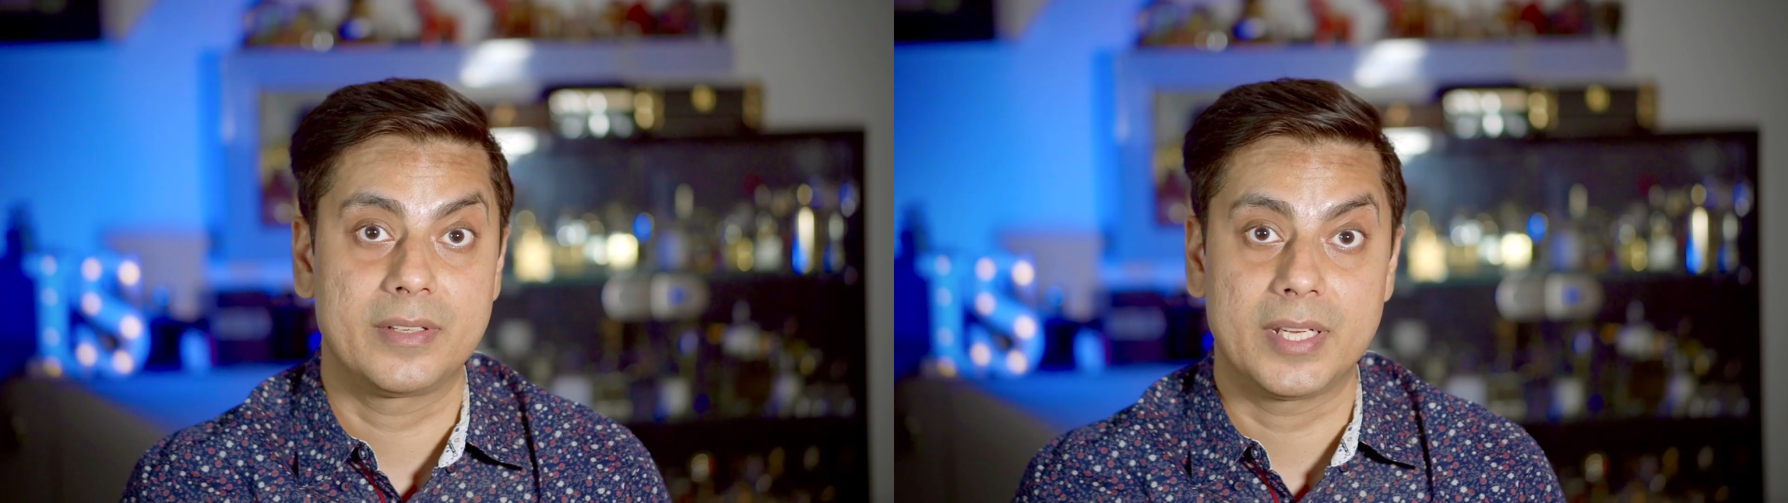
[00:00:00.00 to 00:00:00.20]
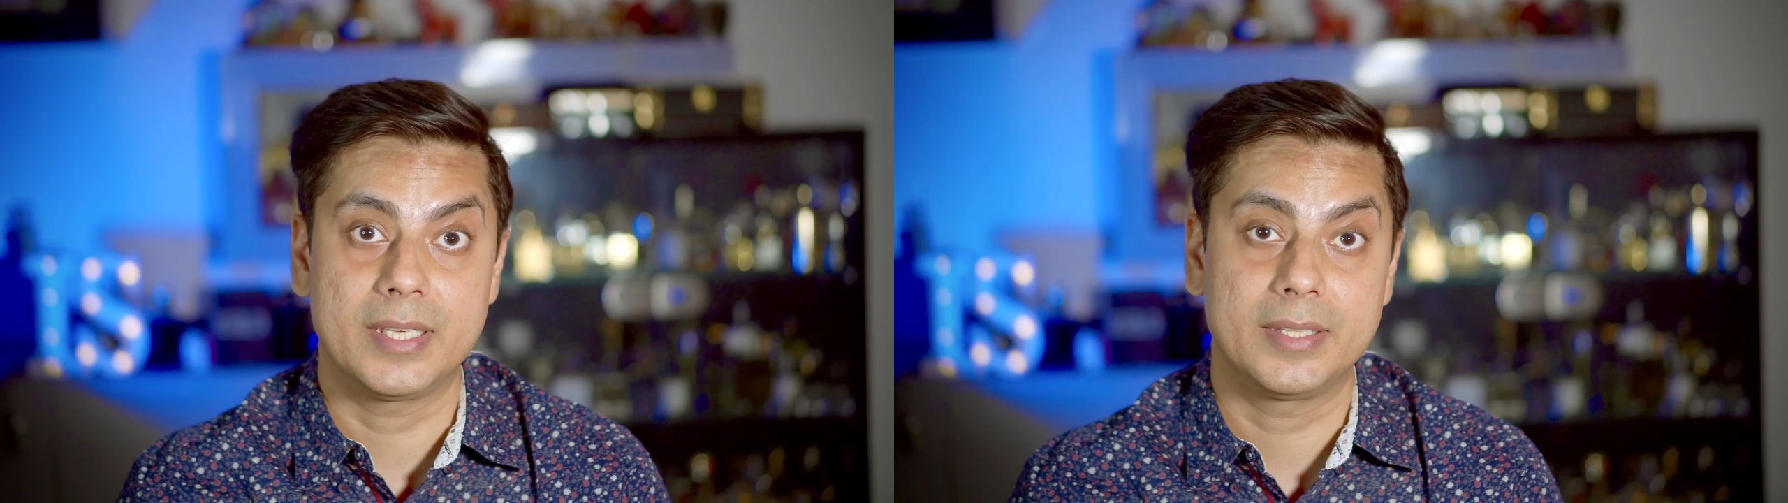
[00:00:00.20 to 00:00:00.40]

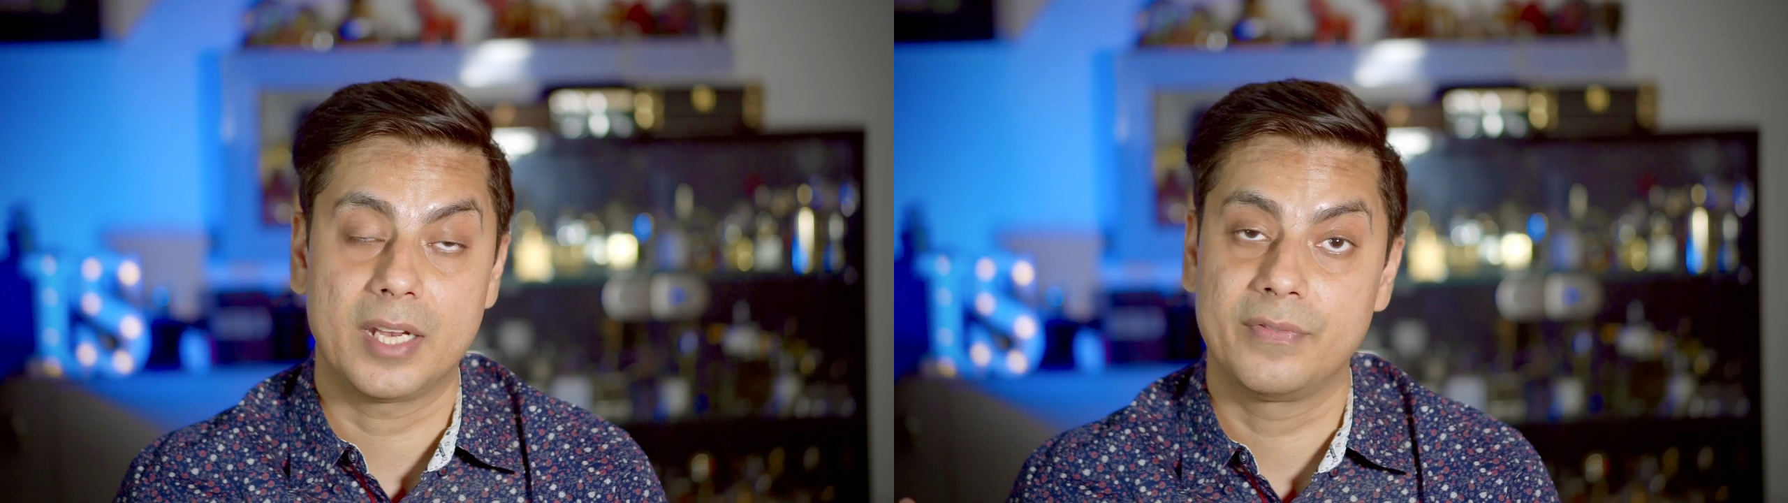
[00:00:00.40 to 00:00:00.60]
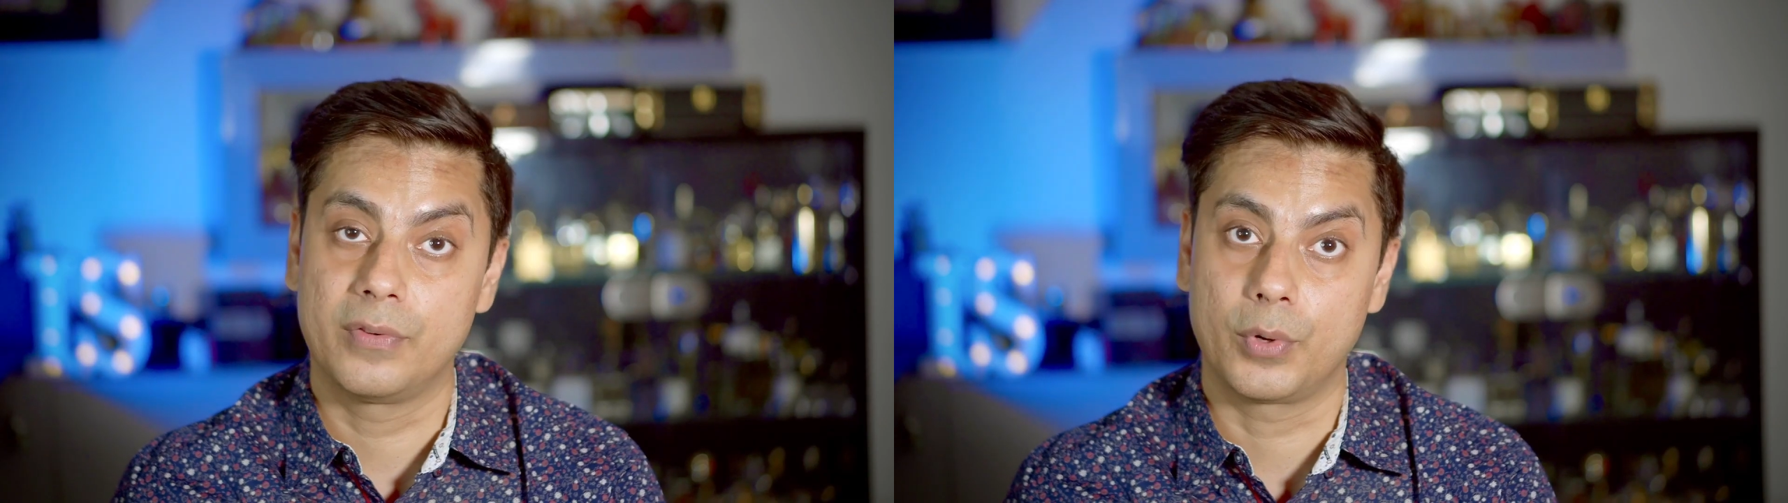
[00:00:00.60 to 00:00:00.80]
creating
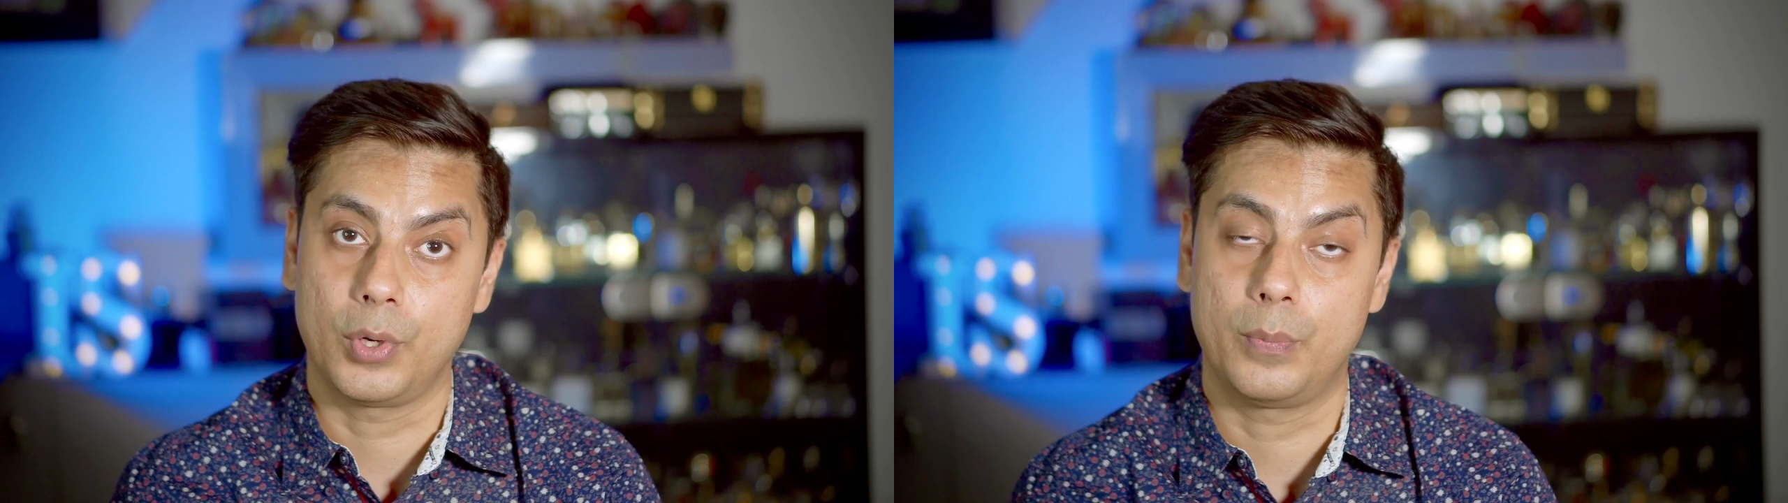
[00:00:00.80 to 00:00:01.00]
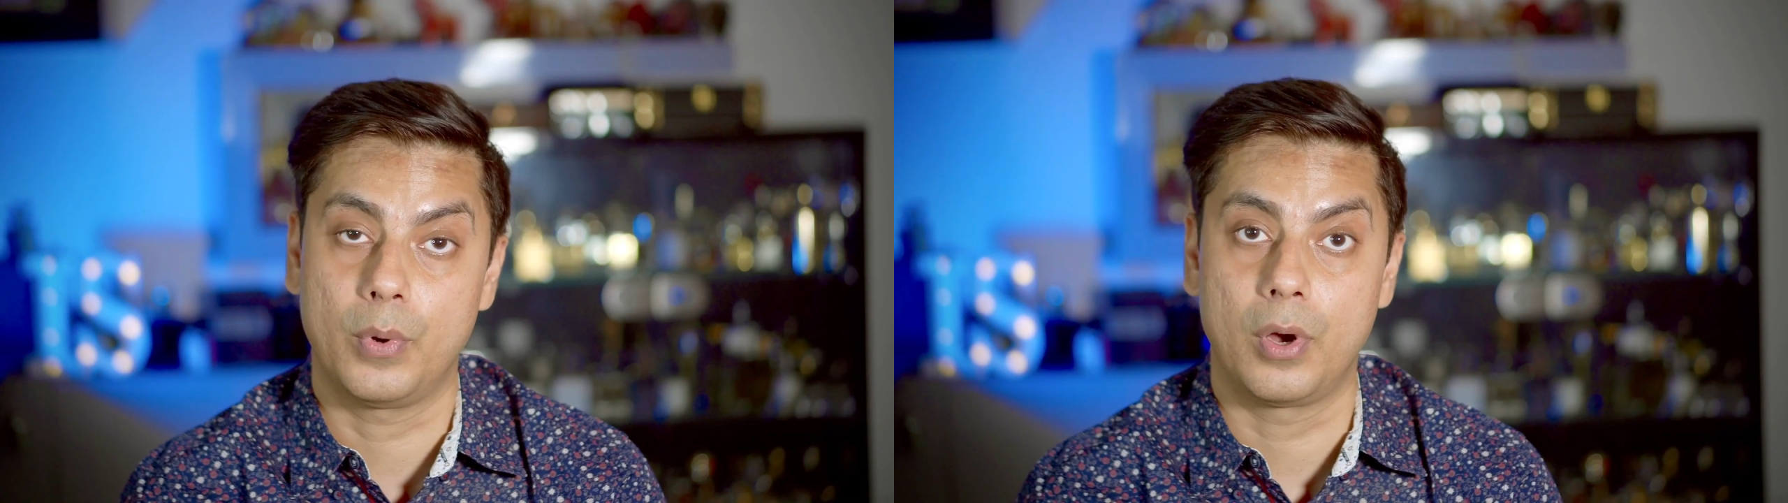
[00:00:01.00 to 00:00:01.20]
that
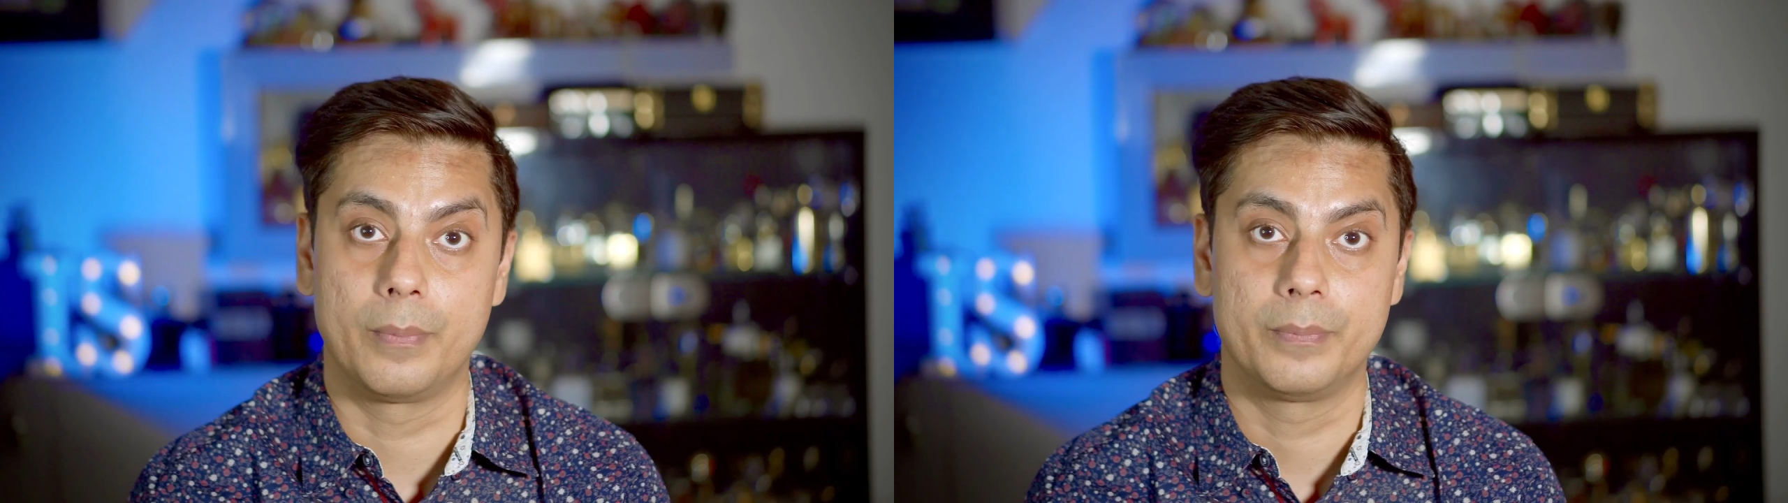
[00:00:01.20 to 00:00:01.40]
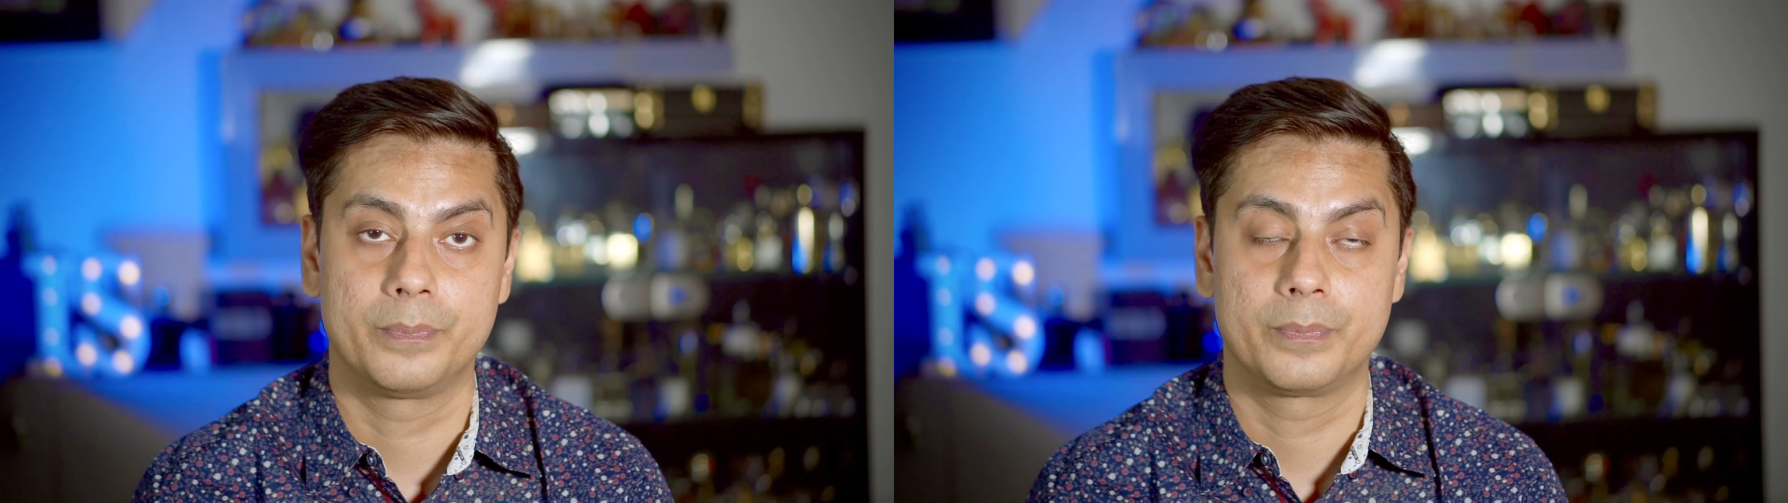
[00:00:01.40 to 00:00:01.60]
floral bomb.